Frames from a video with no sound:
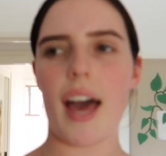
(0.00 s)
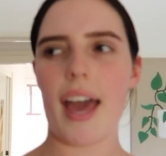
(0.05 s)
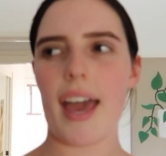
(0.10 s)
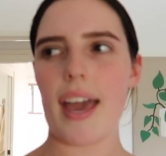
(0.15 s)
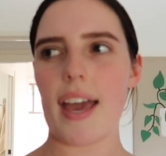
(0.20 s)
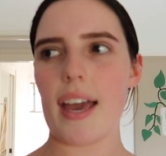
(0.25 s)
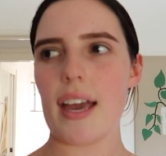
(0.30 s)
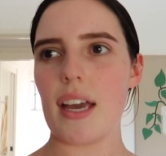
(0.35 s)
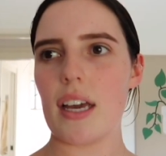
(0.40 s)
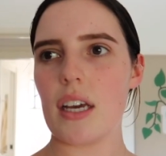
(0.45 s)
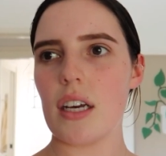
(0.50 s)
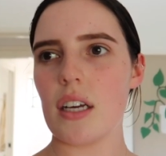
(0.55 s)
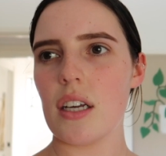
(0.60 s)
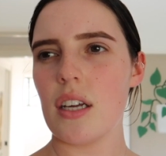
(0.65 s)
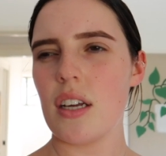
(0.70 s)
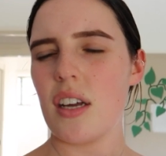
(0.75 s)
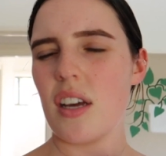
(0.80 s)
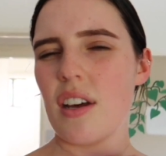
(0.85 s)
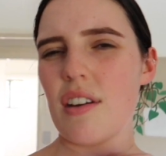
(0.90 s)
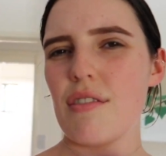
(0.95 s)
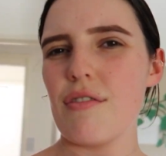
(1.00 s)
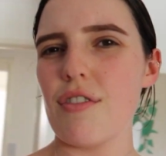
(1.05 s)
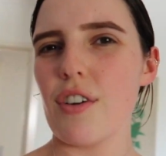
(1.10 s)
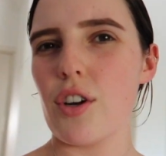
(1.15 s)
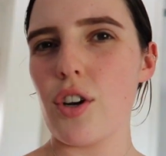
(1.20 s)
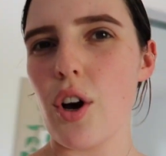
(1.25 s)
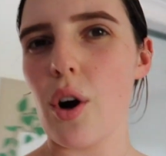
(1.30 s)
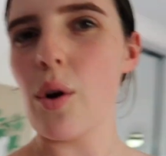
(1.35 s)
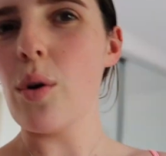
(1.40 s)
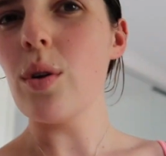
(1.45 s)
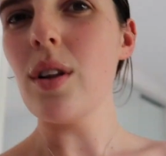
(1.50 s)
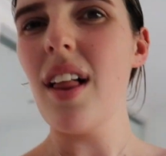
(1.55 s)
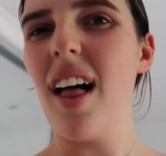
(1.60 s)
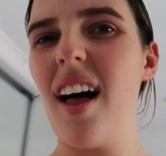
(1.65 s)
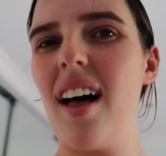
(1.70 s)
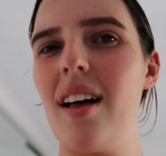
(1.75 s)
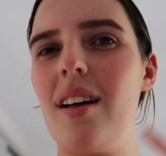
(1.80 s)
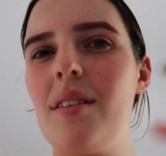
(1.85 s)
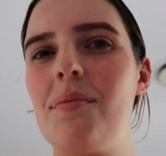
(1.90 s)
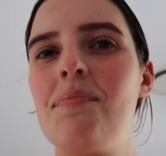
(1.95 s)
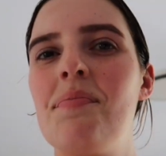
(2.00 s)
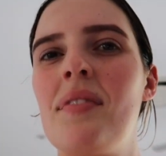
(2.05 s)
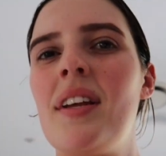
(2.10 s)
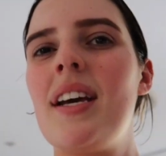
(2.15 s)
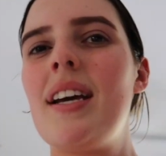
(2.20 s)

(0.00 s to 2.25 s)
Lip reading: a Fenola